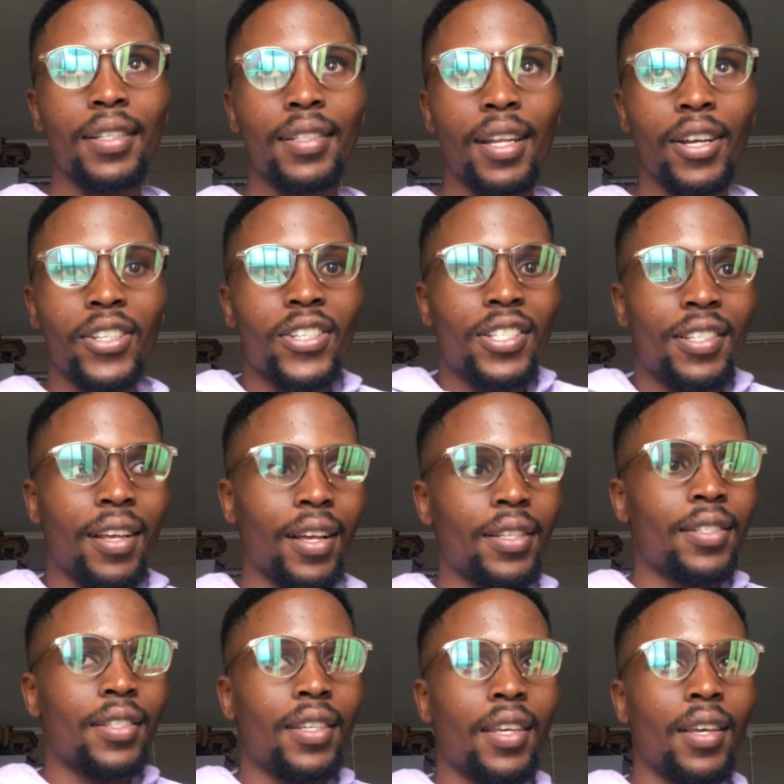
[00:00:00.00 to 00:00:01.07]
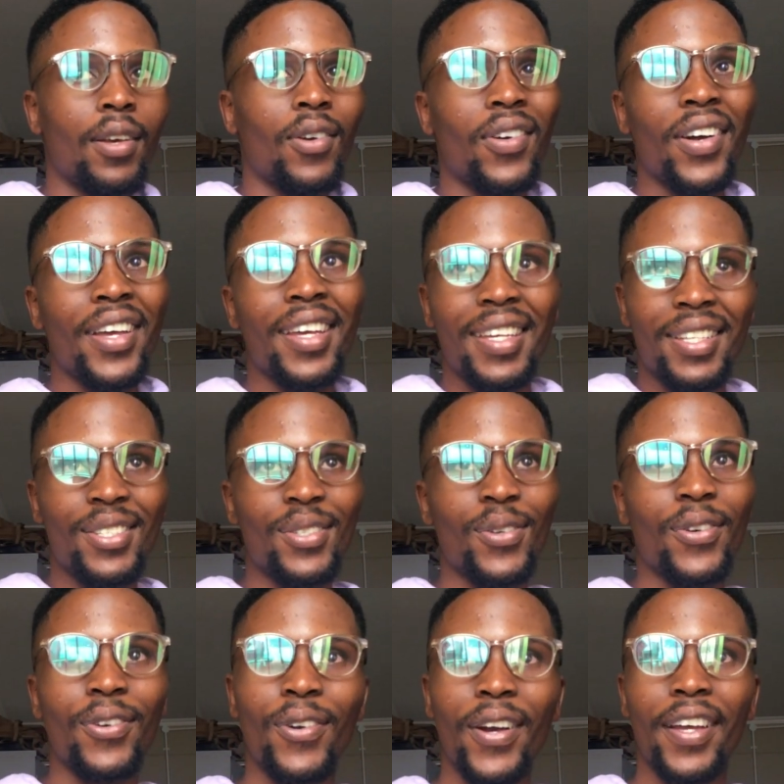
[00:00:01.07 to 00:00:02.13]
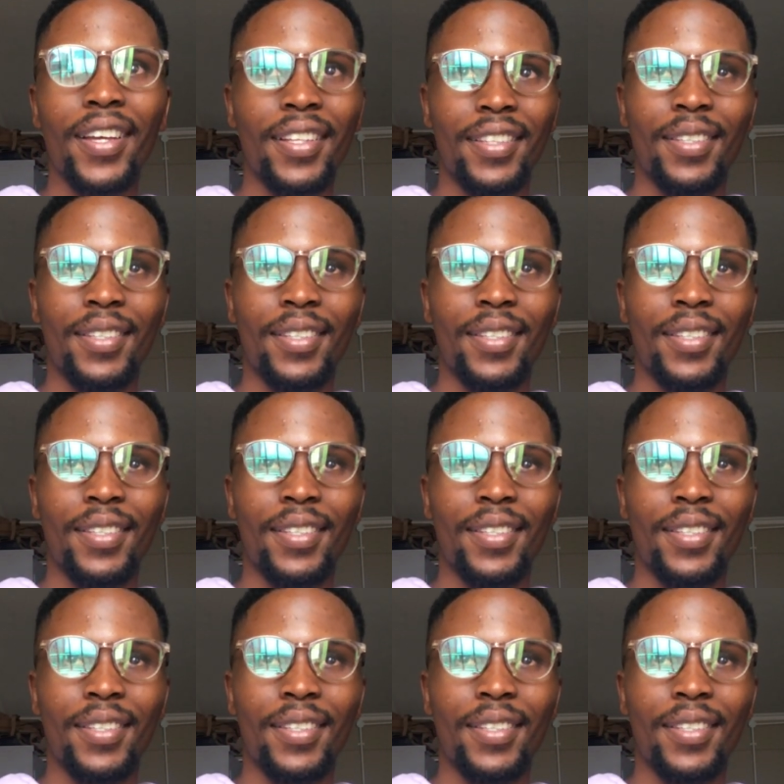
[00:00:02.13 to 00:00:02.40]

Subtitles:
Now she's asking, why are you so quiet?